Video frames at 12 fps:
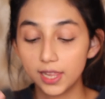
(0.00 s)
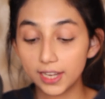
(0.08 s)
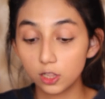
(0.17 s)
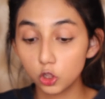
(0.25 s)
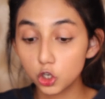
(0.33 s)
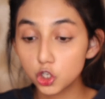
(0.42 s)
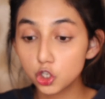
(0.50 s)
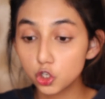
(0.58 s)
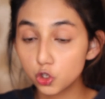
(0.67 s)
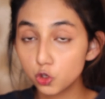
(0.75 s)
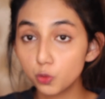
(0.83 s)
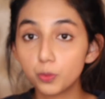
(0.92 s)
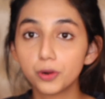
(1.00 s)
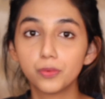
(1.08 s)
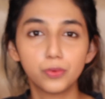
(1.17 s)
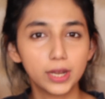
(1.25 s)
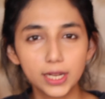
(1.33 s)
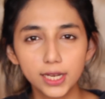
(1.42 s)
Like, it looks super
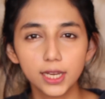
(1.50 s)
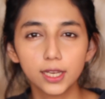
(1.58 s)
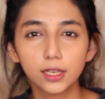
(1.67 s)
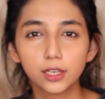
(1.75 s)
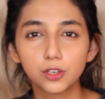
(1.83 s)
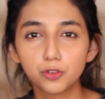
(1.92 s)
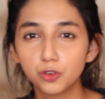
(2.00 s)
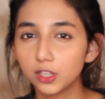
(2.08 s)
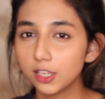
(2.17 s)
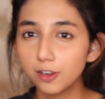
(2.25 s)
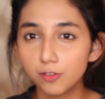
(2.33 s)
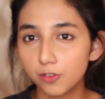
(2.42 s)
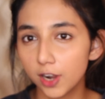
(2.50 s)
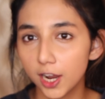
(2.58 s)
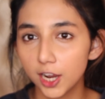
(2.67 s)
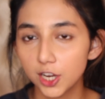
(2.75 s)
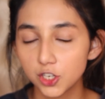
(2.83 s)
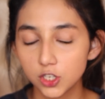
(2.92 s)
radiant, really
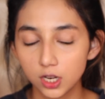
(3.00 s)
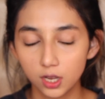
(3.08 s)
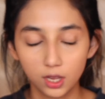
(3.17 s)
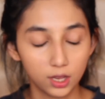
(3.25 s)
fresh,